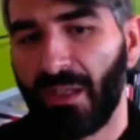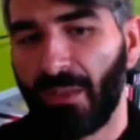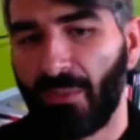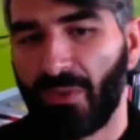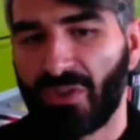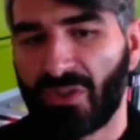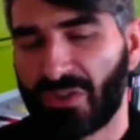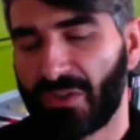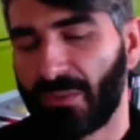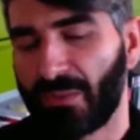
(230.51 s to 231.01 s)

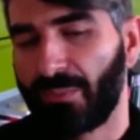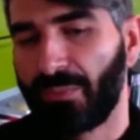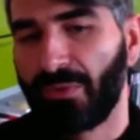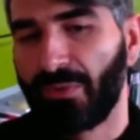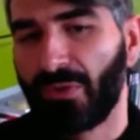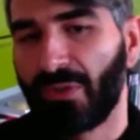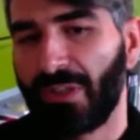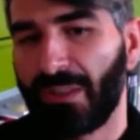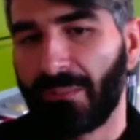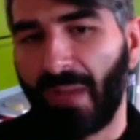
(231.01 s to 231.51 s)
which is a
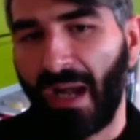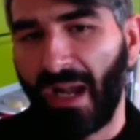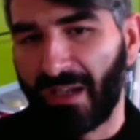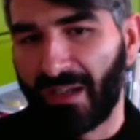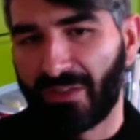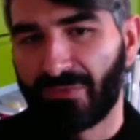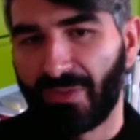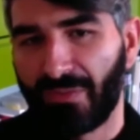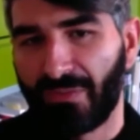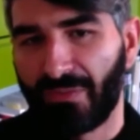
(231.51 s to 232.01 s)
purely
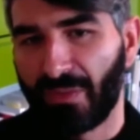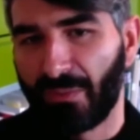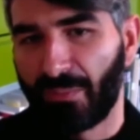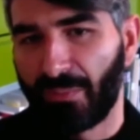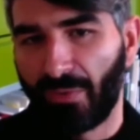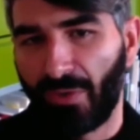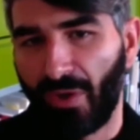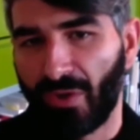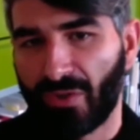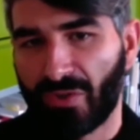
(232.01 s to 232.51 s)
market-driven
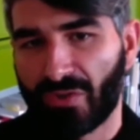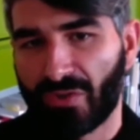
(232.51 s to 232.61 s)
approach.